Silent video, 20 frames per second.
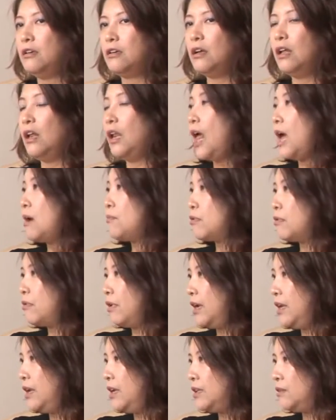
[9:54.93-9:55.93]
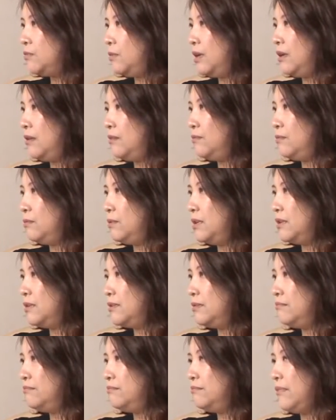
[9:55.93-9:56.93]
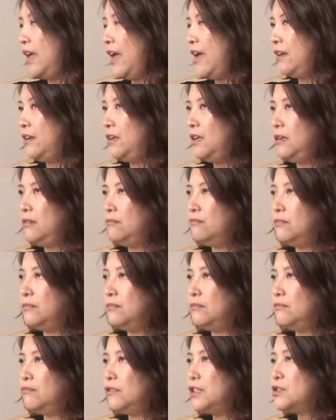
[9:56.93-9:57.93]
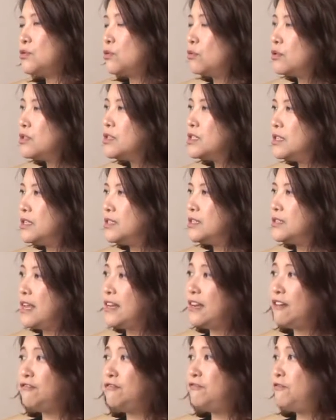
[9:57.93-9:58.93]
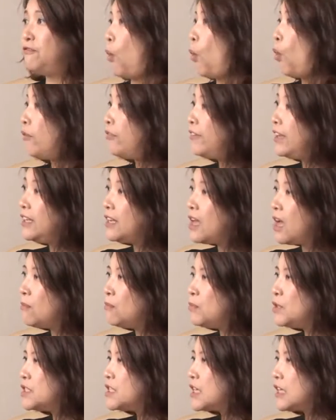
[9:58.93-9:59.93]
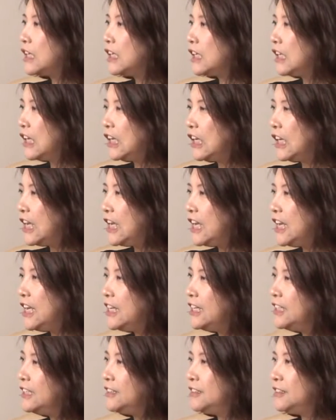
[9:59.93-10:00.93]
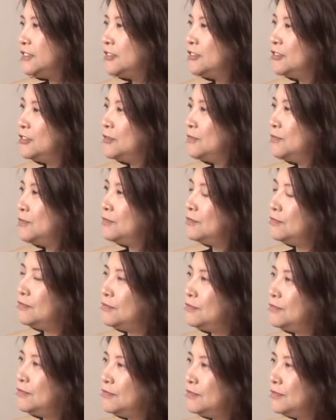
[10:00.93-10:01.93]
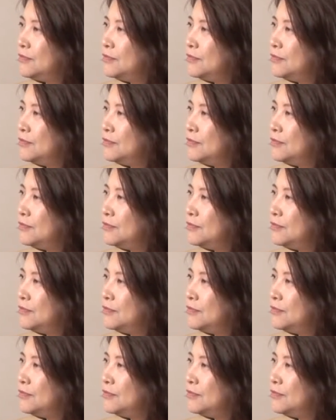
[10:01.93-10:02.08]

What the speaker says: collaborated with any resources that are for Vietnam particularly? So